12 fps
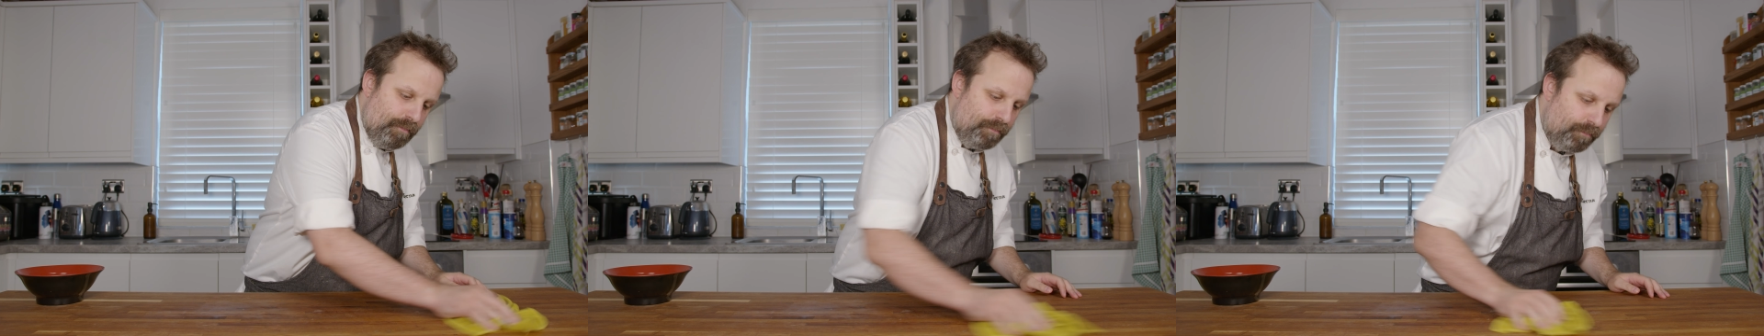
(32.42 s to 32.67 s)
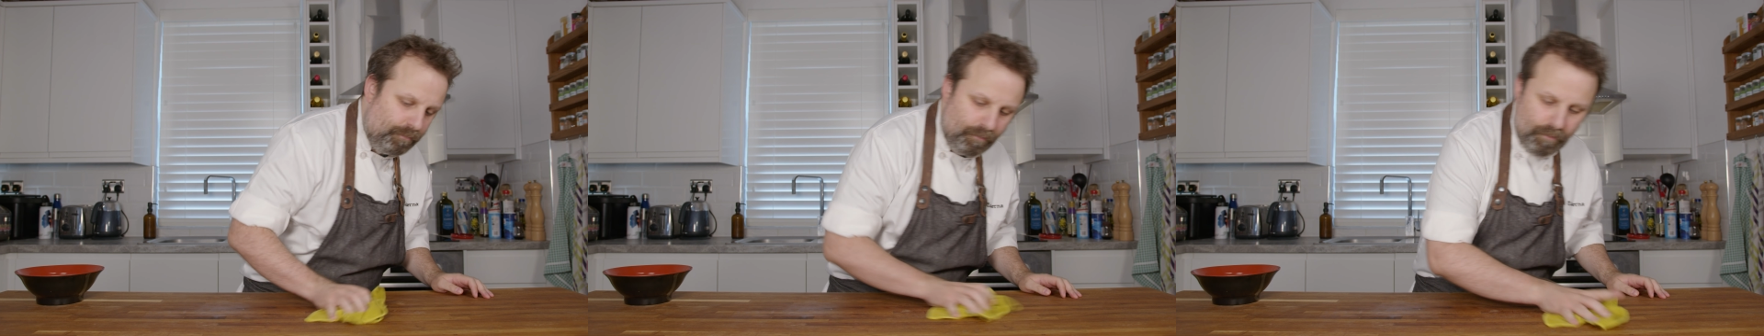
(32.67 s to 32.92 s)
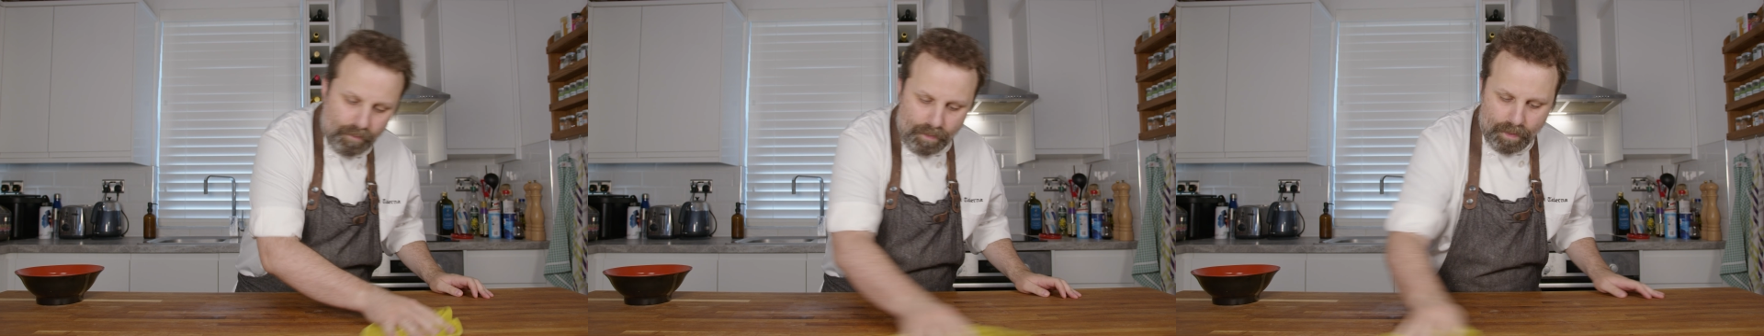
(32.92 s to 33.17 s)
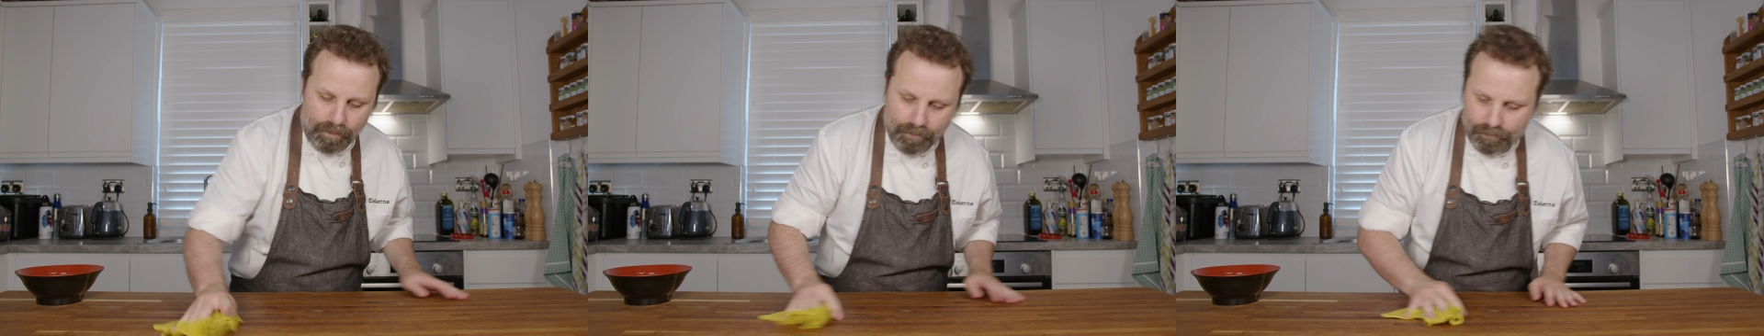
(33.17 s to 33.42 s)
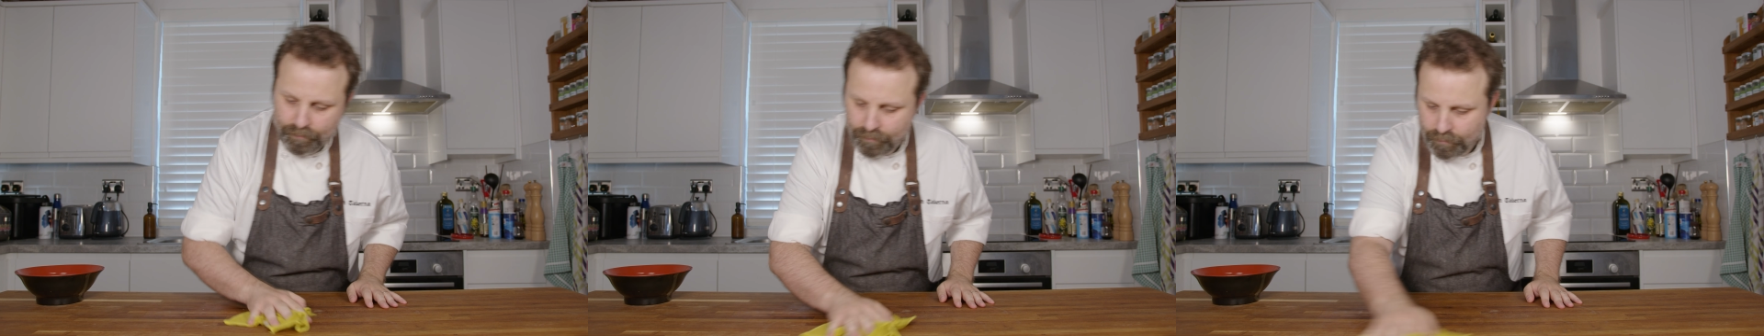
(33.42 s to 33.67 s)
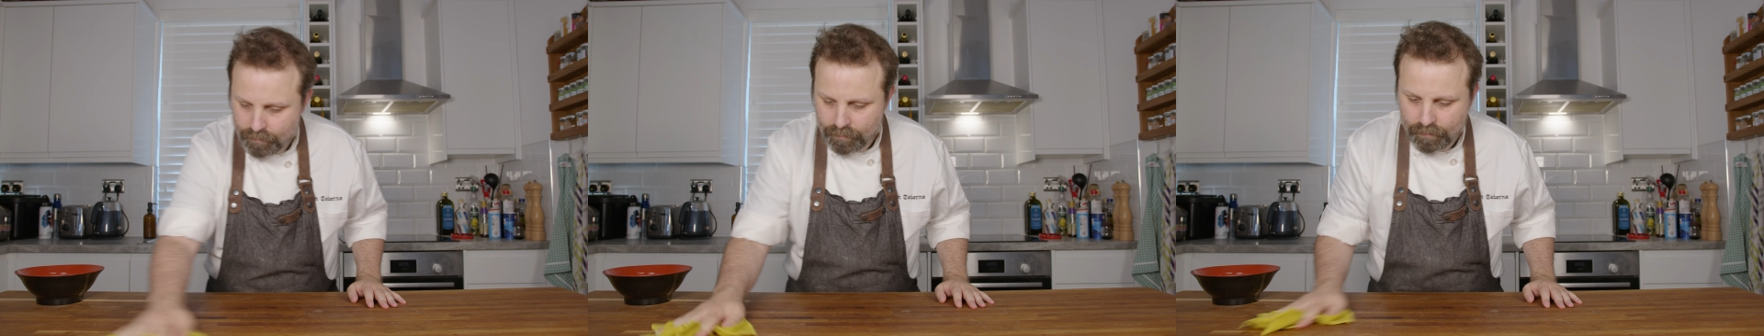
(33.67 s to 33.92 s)
because they dropped the
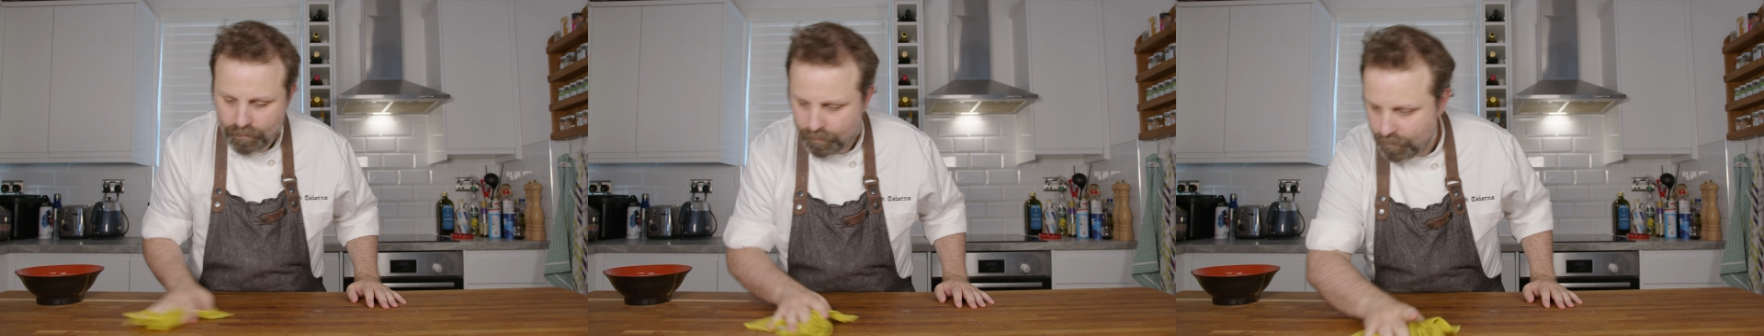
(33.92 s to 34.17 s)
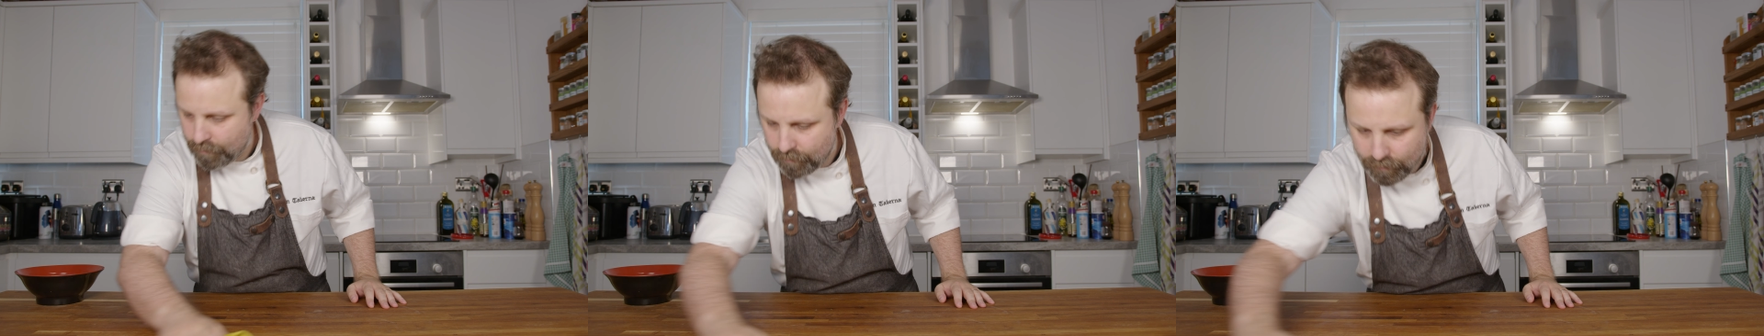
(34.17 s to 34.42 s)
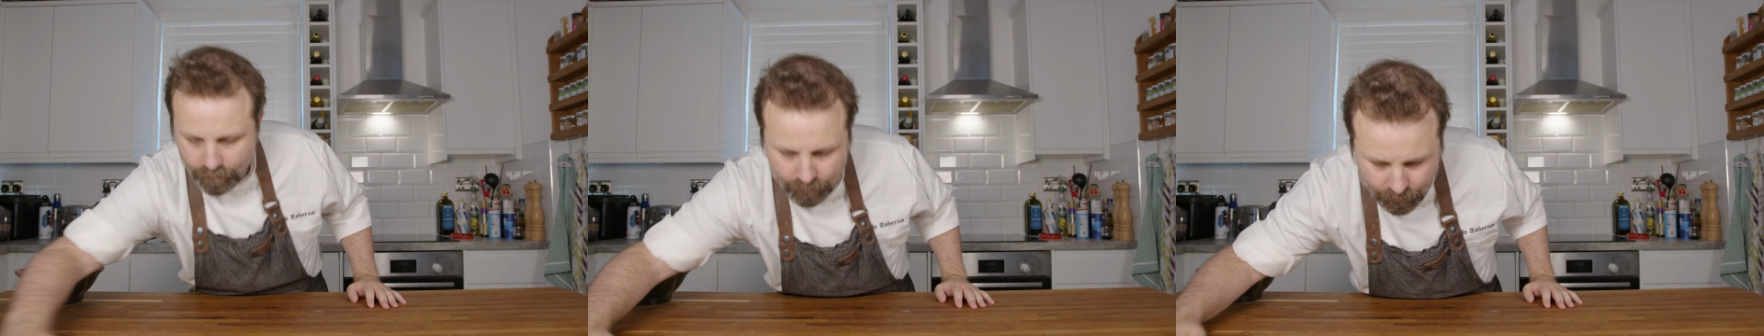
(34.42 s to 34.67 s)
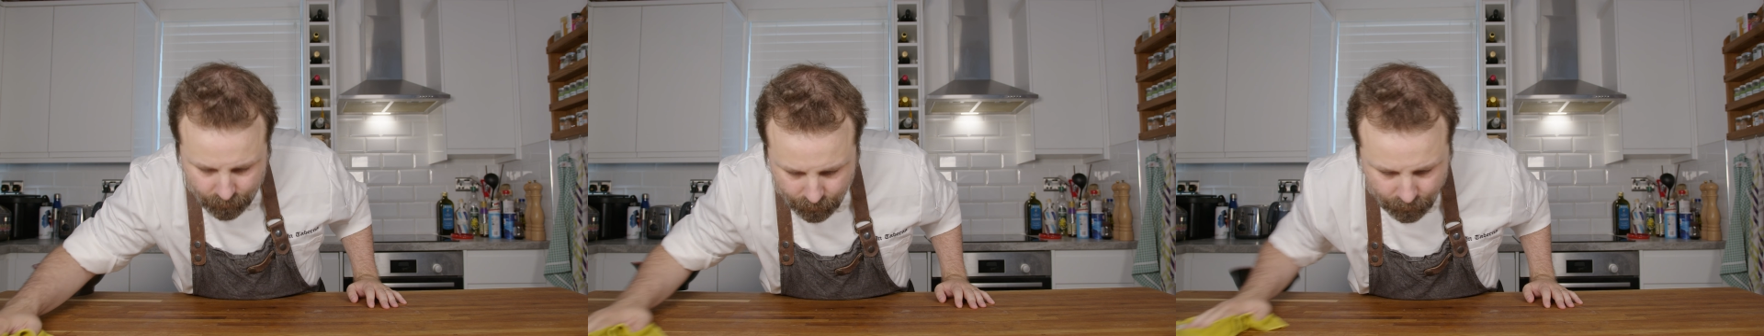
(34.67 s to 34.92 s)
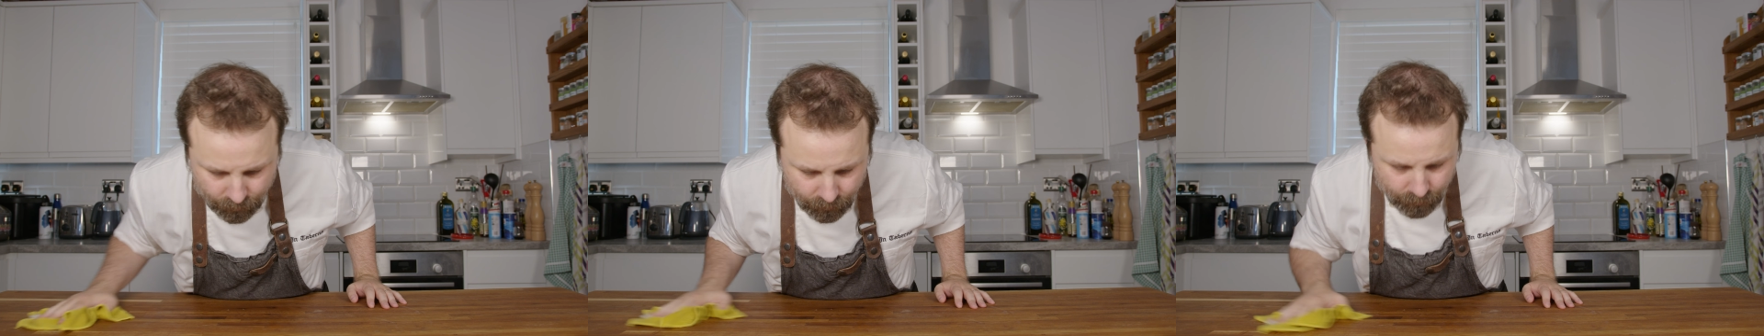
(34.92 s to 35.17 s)
bowl. We